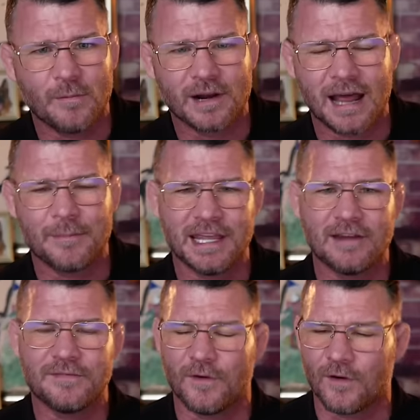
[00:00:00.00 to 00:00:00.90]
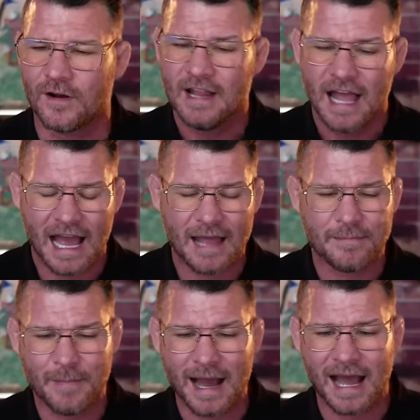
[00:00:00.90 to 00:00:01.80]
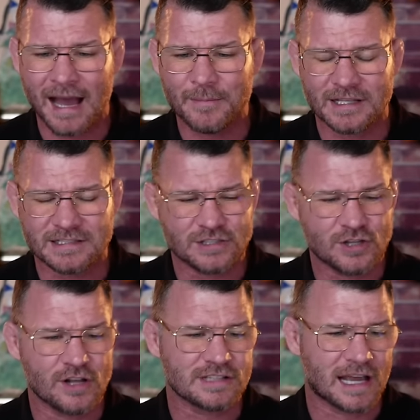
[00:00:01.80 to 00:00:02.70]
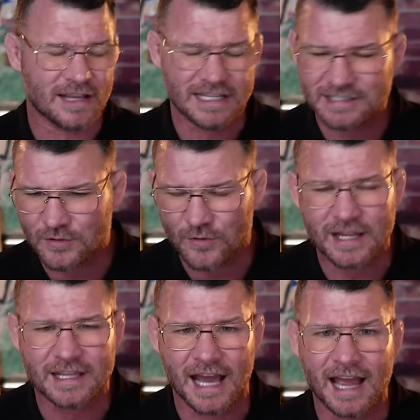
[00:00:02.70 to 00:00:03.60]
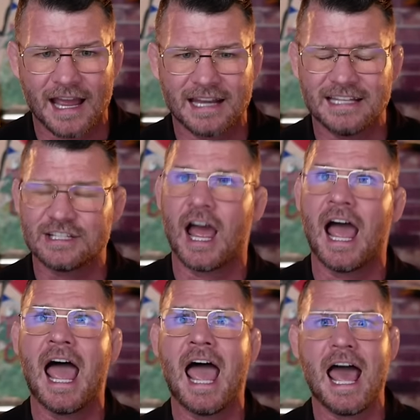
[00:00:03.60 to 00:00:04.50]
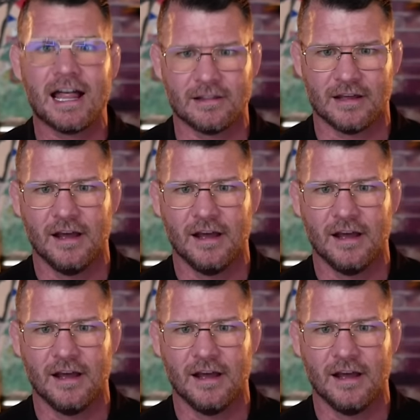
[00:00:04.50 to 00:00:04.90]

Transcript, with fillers: what I'm here for. And Matt Hamill, as it turns out, he's a great guy. And he's a hell